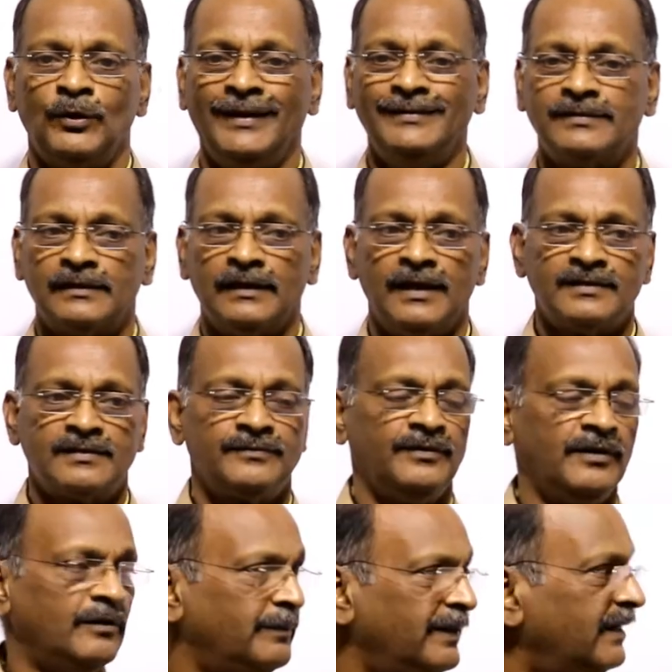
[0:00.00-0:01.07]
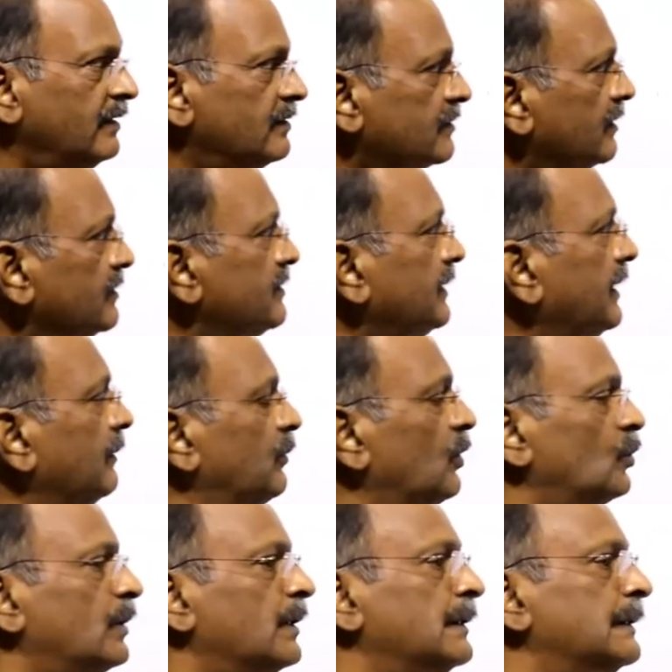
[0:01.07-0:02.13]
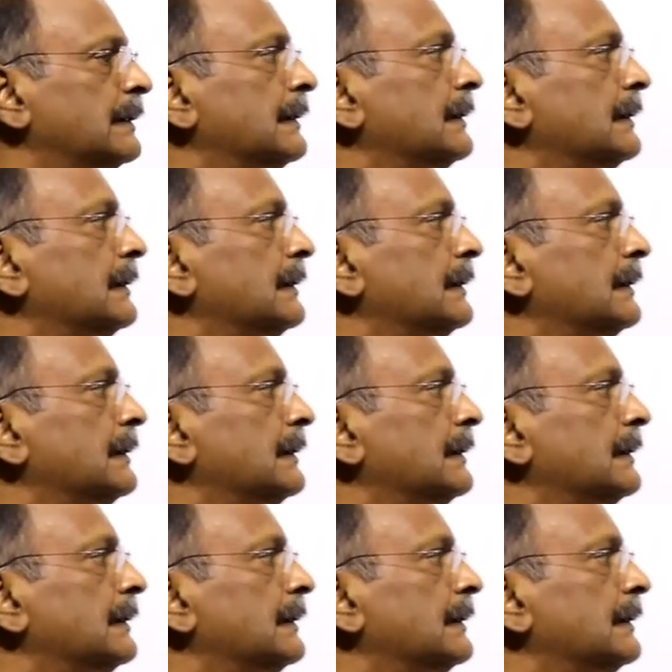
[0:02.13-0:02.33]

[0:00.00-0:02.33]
Today's class we will be discussing about